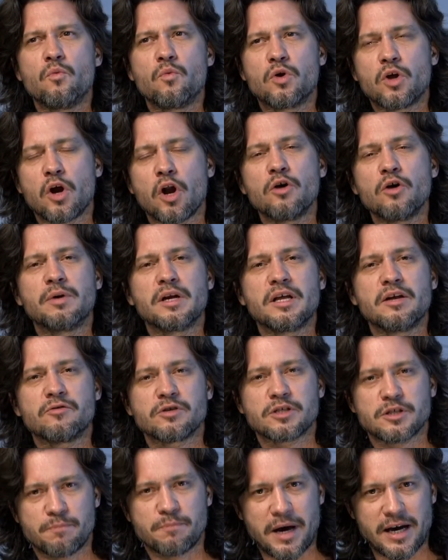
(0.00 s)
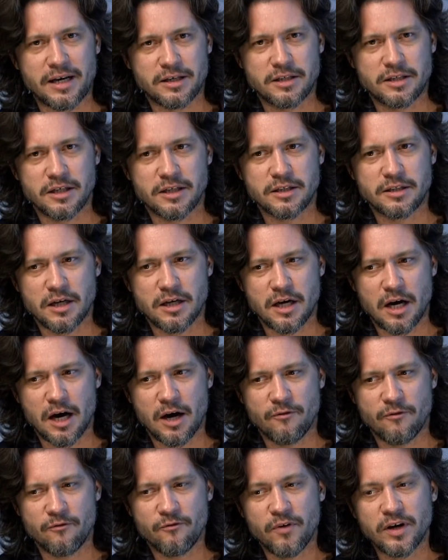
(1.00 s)
globally respected
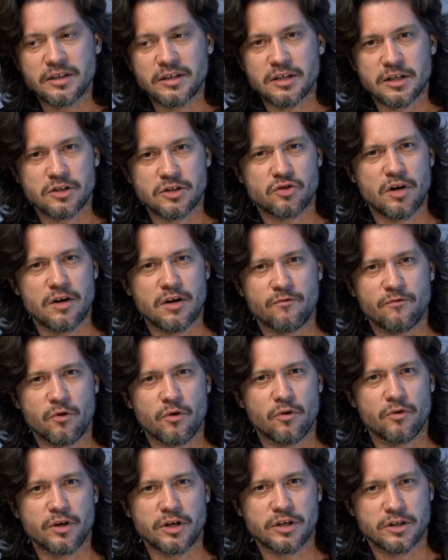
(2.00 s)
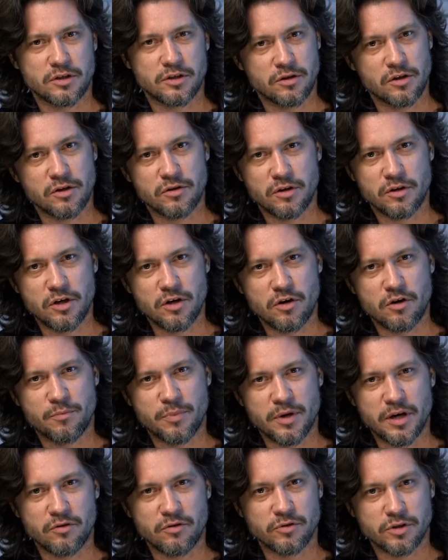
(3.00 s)
funding stream for this, the
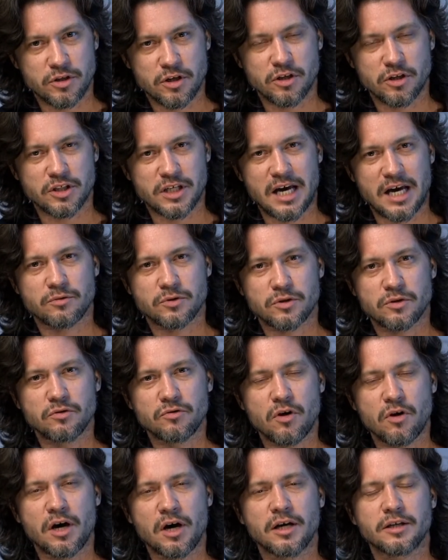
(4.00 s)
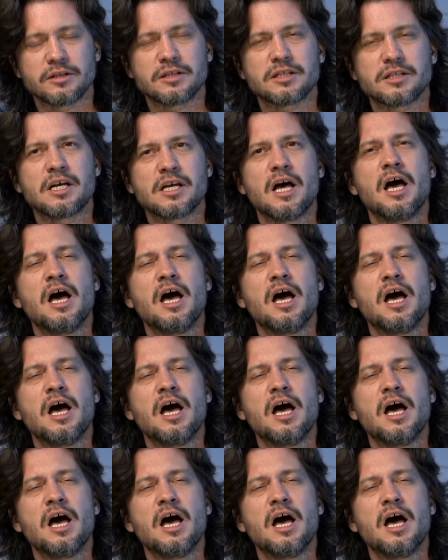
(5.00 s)
European Research Council grants,